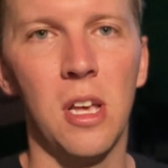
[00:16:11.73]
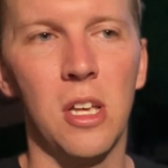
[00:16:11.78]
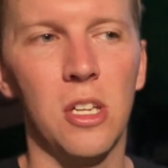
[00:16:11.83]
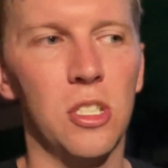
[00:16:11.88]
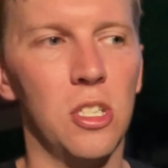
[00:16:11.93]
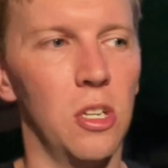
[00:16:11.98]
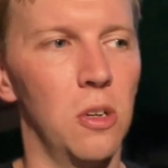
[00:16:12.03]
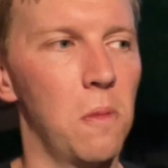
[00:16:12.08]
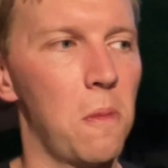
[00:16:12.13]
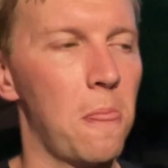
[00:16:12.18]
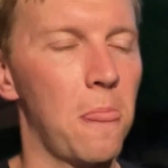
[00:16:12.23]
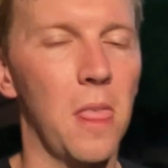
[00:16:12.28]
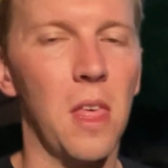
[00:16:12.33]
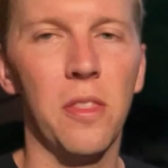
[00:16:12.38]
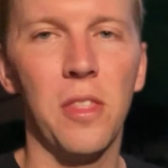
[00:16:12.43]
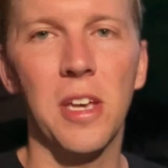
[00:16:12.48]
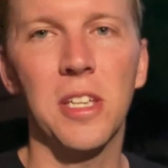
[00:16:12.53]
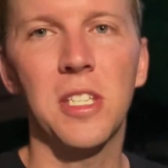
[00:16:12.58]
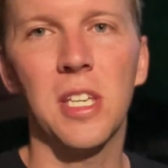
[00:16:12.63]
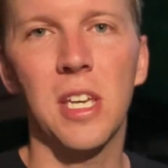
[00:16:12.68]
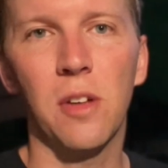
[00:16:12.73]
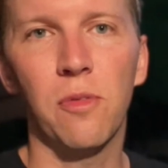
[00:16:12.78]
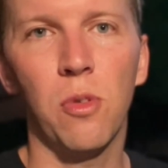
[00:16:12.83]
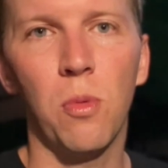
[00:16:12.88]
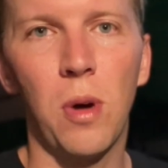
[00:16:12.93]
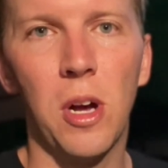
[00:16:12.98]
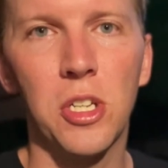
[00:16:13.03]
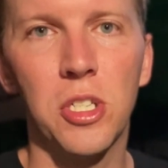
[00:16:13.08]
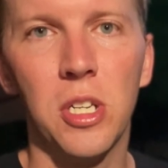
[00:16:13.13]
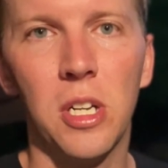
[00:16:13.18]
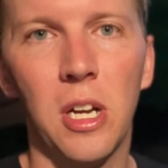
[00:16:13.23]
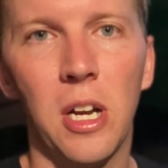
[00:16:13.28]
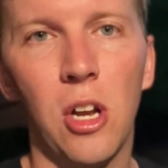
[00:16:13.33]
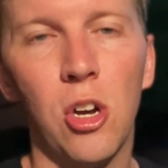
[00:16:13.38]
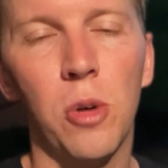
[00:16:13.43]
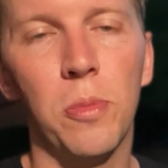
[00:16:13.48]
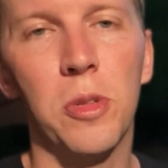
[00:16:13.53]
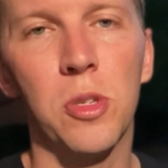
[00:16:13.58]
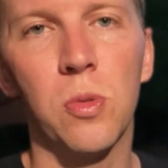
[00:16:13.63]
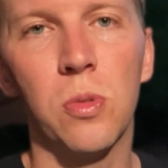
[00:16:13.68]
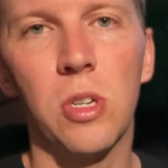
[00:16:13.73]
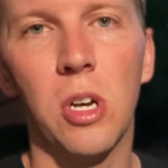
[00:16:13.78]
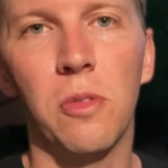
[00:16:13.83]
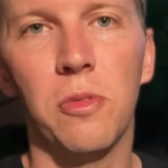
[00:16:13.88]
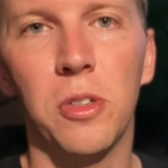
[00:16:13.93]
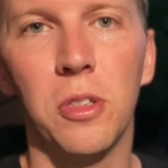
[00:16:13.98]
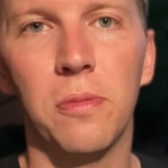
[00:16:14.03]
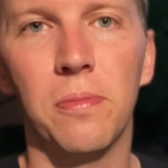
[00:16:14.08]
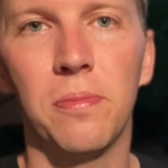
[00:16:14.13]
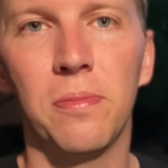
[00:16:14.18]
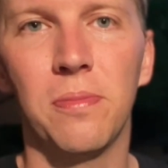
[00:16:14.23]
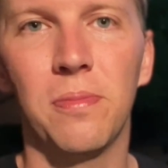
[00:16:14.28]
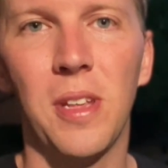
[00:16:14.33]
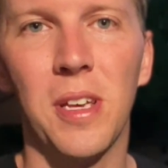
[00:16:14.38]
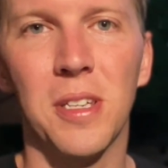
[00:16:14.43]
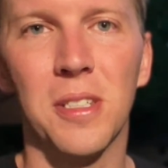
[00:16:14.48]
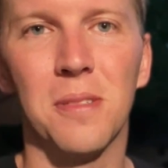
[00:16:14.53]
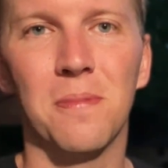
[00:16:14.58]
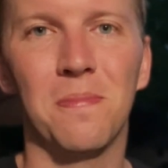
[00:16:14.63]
So thanks again for watching, and I hope this was helpful. Thanks.